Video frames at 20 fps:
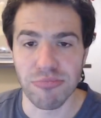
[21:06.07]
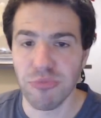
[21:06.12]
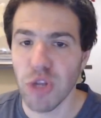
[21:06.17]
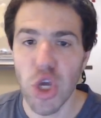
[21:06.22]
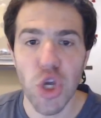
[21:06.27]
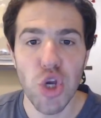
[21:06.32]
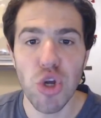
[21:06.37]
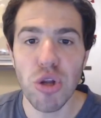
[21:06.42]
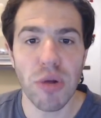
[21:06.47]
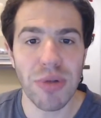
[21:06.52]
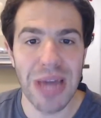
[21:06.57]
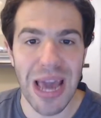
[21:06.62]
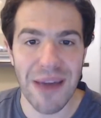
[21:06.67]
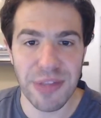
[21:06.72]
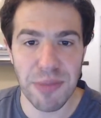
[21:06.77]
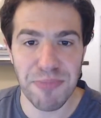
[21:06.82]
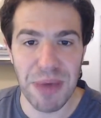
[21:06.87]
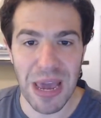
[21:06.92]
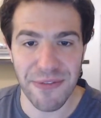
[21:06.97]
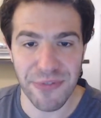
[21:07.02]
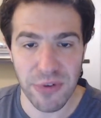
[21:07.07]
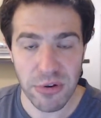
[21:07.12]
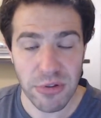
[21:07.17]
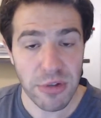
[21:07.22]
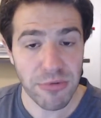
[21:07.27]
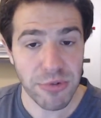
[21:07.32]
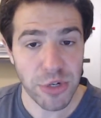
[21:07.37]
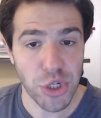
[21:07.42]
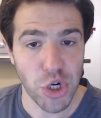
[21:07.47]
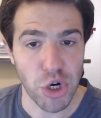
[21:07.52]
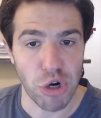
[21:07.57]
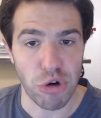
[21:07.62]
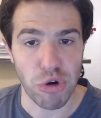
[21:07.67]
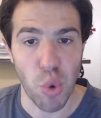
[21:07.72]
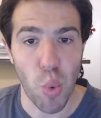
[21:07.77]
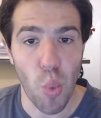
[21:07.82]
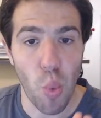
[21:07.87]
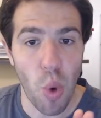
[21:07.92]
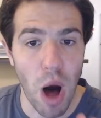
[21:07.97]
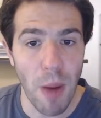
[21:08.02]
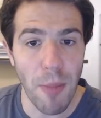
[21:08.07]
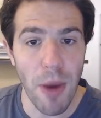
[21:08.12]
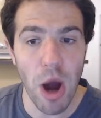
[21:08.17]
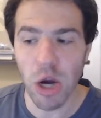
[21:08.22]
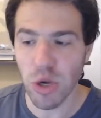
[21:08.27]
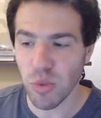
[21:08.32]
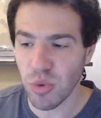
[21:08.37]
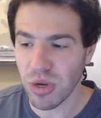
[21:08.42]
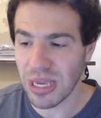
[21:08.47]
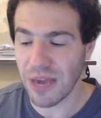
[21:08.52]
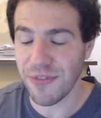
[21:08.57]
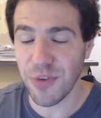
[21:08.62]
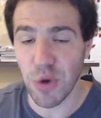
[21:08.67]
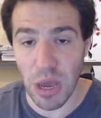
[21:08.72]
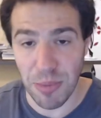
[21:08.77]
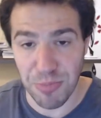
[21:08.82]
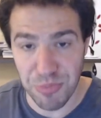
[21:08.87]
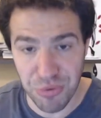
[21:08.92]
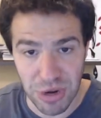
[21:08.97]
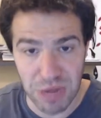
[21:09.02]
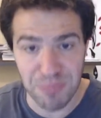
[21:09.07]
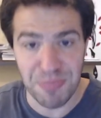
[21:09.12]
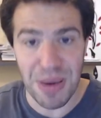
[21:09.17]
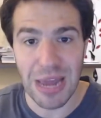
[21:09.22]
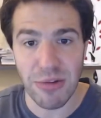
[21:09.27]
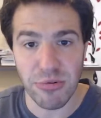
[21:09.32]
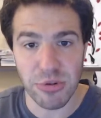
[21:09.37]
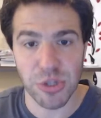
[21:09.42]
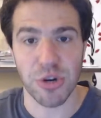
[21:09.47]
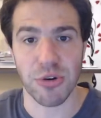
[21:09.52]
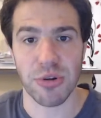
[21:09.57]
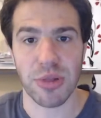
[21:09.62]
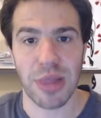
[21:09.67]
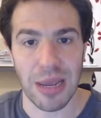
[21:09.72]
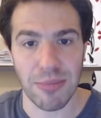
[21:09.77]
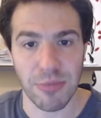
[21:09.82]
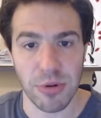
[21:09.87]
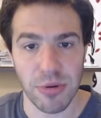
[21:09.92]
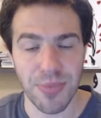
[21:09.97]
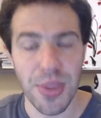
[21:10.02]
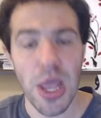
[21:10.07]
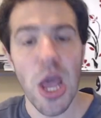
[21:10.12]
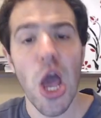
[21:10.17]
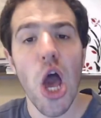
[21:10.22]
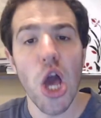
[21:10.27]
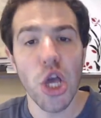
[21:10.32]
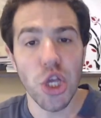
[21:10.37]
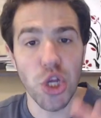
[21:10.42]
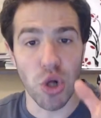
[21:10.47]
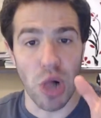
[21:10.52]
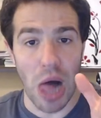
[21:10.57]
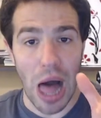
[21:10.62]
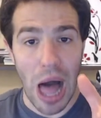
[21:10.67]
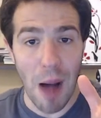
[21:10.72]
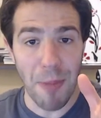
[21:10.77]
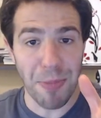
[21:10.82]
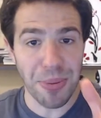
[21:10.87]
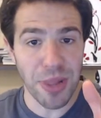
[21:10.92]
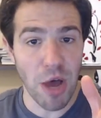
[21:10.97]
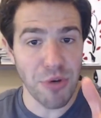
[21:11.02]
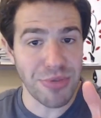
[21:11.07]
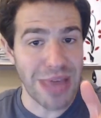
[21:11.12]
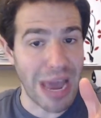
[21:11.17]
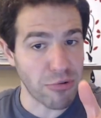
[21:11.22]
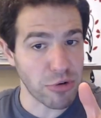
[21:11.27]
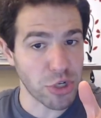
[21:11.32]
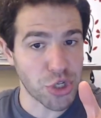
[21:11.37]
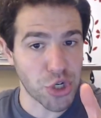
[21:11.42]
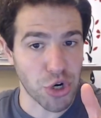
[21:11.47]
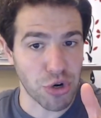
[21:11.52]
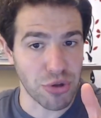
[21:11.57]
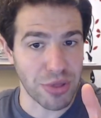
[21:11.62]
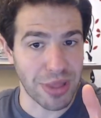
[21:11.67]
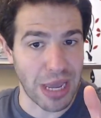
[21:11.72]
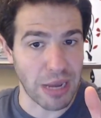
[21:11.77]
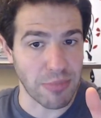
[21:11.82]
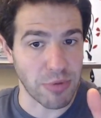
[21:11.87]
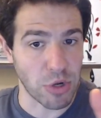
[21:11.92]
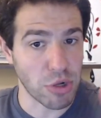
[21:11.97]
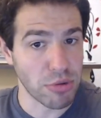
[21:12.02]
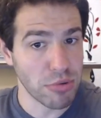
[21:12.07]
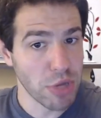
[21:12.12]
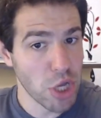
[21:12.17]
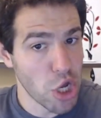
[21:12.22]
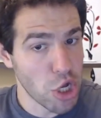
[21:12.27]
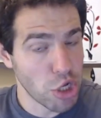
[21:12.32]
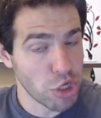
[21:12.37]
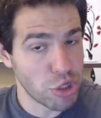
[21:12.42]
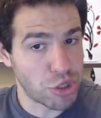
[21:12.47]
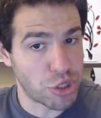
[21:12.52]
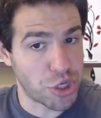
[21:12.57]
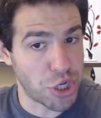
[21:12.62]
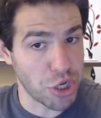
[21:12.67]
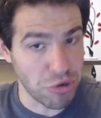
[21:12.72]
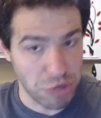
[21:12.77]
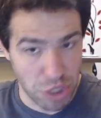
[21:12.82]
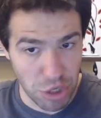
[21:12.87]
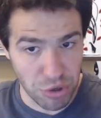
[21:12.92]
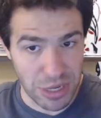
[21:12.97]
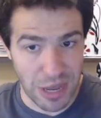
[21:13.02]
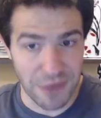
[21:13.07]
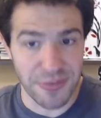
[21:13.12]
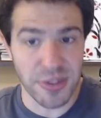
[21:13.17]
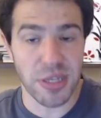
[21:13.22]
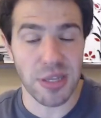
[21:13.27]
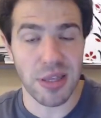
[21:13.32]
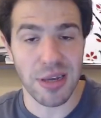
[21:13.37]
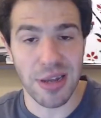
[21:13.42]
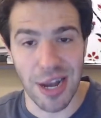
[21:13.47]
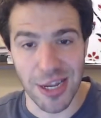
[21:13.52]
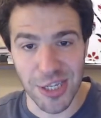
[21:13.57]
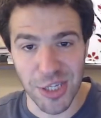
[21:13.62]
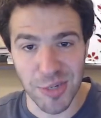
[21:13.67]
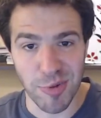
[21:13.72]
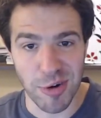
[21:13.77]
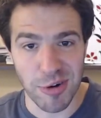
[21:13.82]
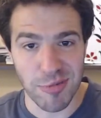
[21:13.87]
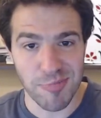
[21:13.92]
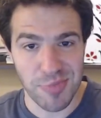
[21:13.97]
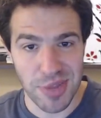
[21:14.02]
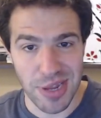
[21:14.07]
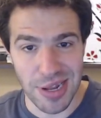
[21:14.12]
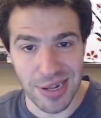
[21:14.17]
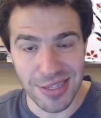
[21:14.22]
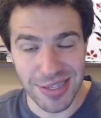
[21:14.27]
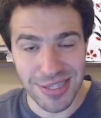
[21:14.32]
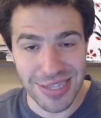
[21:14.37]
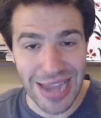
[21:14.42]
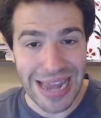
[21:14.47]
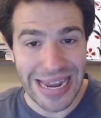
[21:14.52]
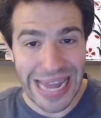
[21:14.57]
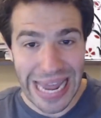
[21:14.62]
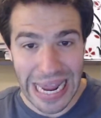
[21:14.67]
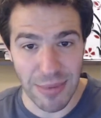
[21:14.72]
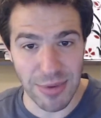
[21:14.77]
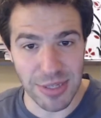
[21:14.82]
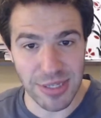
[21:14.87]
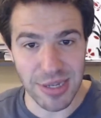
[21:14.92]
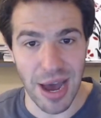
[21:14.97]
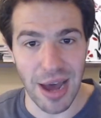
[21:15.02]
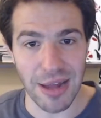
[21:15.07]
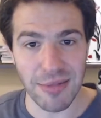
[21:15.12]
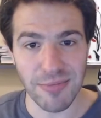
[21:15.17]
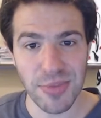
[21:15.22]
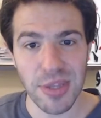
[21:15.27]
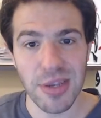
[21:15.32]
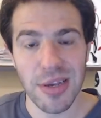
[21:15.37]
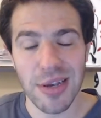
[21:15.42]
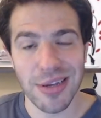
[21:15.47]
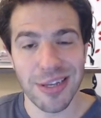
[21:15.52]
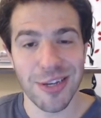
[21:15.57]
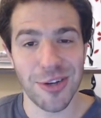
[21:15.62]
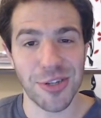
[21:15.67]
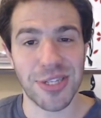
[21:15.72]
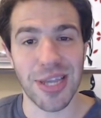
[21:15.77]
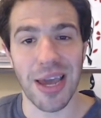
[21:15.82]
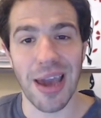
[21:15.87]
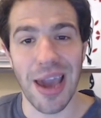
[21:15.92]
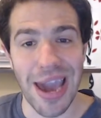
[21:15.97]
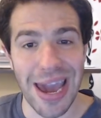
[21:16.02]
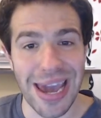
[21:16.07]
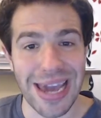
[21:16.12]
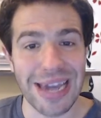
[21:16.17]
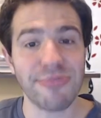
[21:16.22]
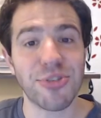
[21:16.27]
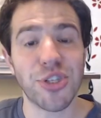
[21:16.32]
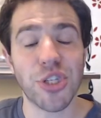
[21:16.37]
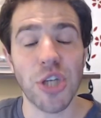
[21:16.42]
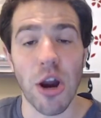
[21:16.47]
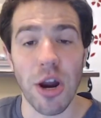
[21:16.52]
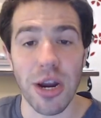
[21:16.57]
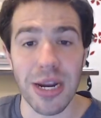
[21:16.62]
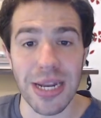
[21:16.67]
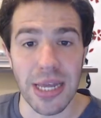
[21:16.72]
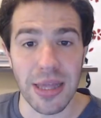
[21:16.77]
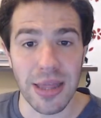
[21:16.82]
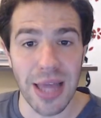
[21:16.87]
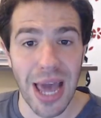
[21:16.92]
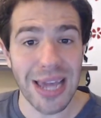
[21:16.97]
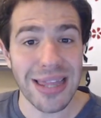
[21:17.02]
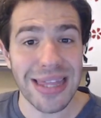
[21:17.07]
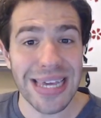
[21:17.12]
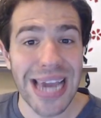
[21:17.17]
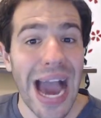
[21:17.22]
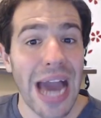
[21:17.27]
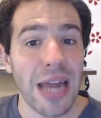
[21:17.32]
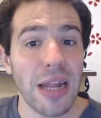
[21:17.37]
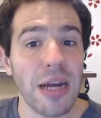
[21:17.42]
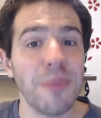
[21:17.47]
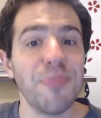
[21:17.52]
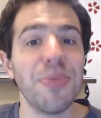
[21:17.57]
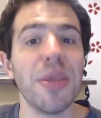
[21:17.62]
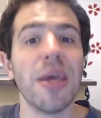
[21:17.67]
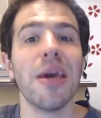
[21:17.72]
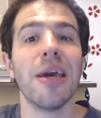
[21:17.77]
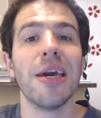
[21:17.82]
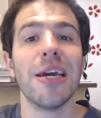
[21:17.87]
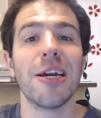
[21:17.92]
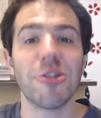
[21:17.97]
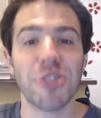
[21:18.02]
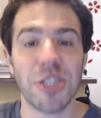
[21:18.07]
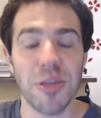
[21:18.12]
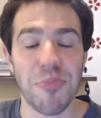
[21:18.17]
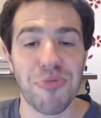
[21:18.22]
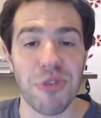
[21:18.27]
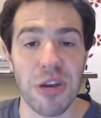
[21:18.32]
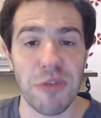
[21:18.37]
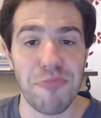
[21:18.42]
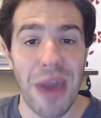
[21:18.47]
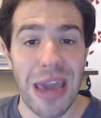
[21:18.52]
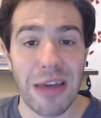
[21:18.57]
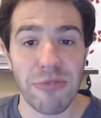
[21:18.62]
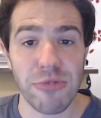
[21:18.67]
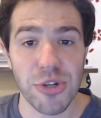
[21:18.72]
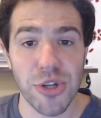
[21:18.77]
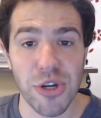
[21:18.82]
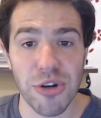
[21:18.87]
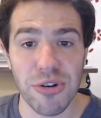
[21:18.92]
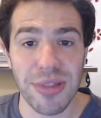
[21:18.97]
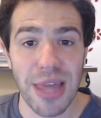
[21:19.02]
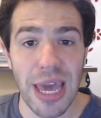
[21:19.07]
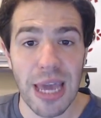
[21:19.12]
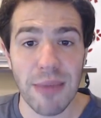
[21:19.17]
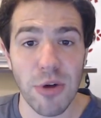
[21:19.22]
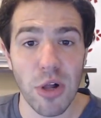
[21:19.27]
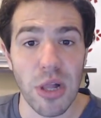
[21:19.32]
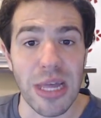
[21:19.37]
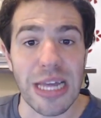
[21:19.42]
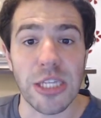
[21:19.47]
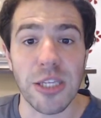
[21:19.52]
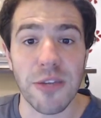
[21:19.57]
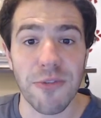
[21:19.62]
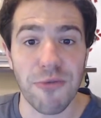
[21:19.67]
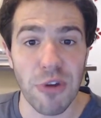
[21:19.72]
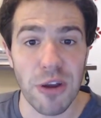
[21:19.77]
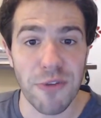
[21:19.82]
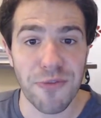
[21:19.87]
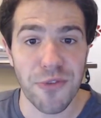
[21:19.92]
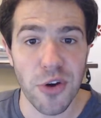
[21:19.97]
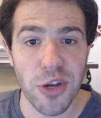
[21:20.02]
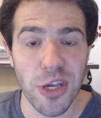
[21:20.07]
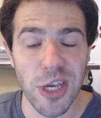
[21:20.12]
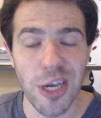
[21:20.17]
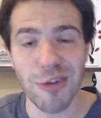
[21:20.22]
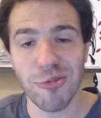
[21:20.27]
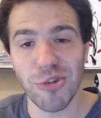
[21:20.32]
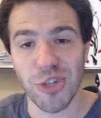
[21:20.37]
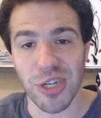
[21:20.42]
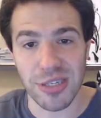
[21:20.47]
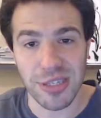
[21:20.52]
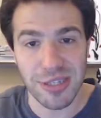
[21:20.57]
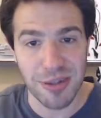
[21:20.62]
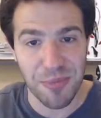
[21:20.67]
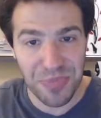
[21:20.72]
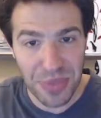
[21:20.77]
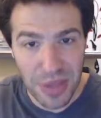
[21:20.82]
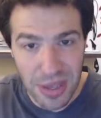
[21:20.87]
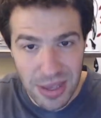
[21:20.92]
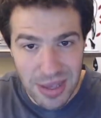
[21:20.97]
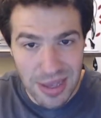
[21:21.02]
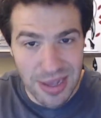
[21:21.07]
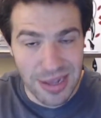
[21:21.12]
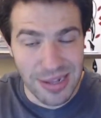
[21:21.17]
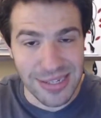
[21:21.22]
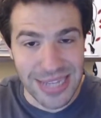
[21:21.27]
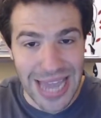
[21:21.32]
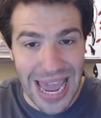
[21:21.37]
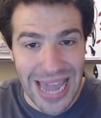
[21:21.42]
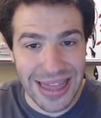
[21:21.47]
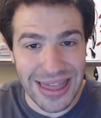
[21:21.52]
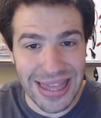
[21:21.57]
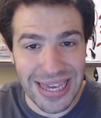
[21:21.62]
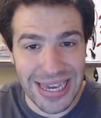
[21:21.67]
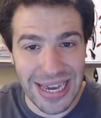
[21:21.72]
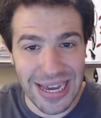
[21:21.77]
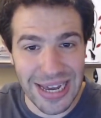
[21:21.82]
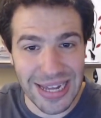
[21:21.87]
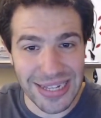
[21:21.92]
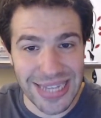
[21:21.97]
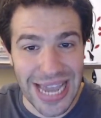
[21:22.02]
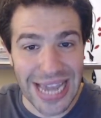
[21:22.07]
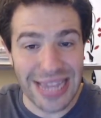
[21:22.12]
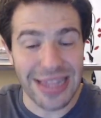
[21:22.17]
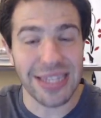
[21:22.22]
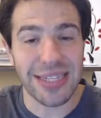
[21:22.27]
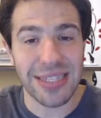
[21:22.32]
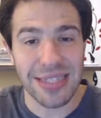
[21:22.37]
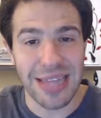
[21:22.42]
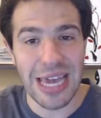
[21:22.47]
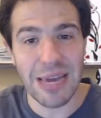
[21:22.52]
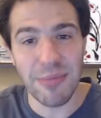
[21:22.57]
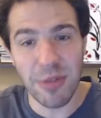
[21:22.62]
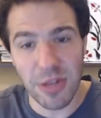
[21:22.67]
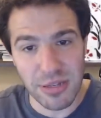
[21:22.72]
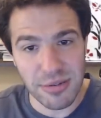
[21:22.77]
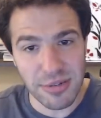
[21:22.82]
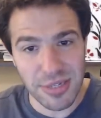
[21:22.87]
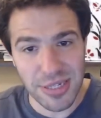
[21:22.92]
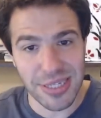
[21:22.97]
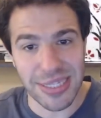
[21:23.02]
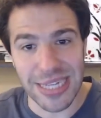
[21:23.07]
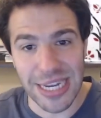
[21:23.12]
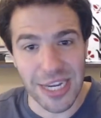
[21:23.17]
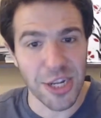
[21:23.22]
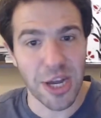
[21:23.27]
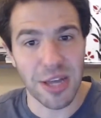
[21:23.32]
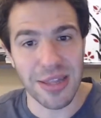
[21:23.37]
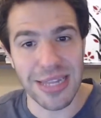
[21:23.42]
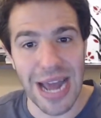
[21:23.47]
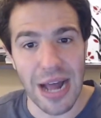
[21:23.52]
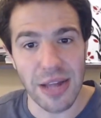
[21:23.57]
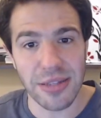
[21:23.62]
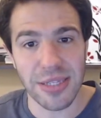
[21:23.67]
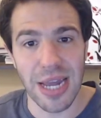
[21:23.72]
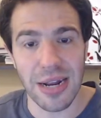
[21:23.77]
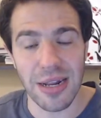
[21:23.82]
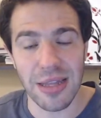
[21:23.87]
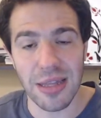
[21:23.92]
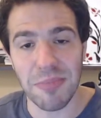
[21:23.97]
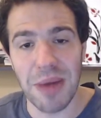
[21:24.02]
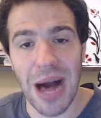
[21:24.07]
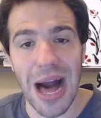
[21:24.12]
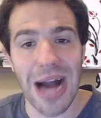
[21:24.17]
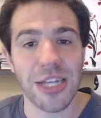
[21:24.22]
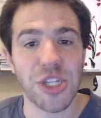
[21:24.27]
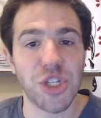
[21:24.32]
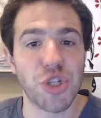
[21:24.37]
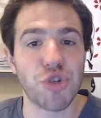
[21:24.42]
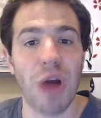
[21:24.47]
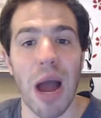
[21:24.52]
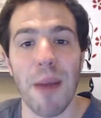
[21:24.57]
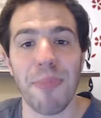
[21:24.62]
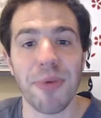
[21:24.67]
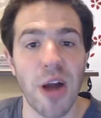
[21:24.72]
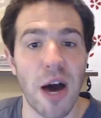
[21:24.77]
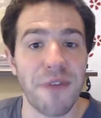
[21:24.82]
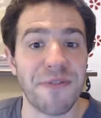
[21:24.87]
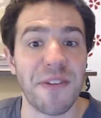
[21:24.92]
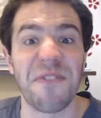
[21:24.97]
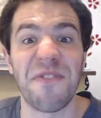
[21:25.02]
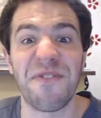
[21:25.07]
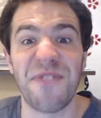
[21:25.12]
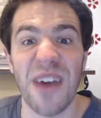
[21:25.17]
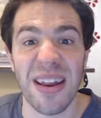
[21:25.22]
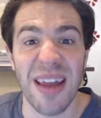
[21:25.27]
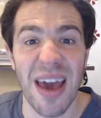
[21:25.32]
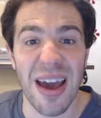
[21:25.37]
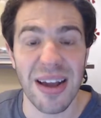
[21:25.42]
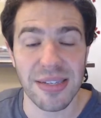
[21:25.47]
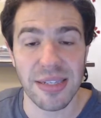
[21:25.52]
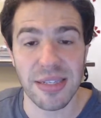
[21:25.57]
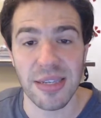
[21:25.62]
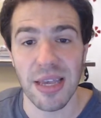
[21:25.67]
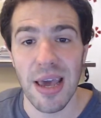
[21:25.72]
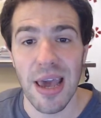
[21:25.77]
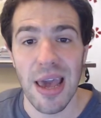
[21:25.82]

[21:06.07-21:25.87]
You don't have to pay for the return. Walmart will give you a prepaid return label. You'll upload that return label you'll give it to the customer inside Amazon. You'll say, hey, sorry you didn't like the item. Here's a prepaid return label. It's free for you. Just take this label, stick it on the outside of the box, drop it off at FedEx.